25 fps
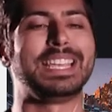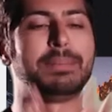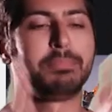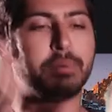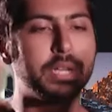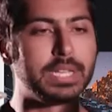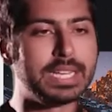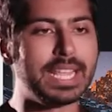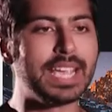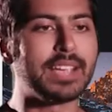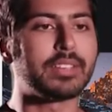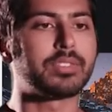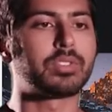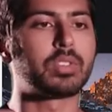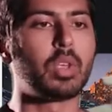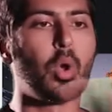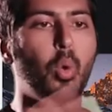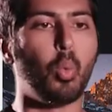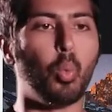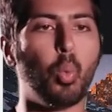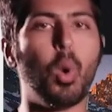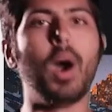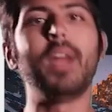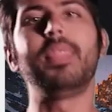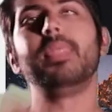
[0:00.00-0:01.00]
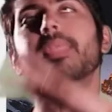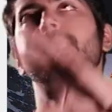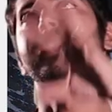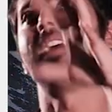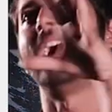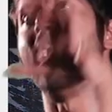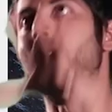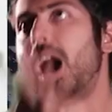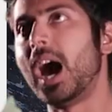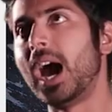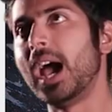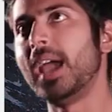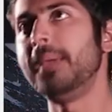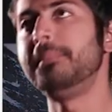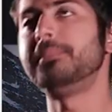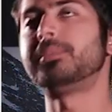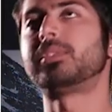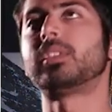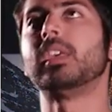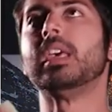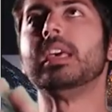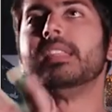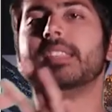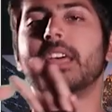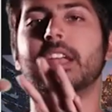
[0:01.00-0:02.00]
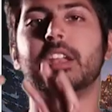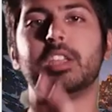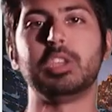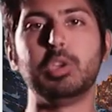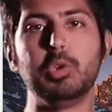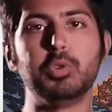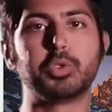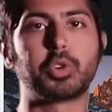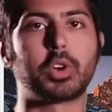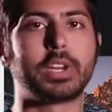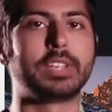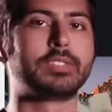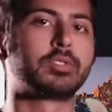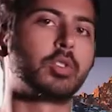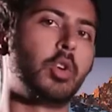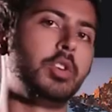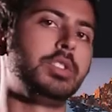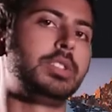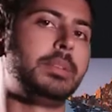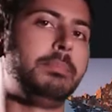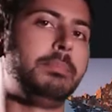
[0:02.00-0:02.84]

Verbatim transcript: It predicts what times that a user is going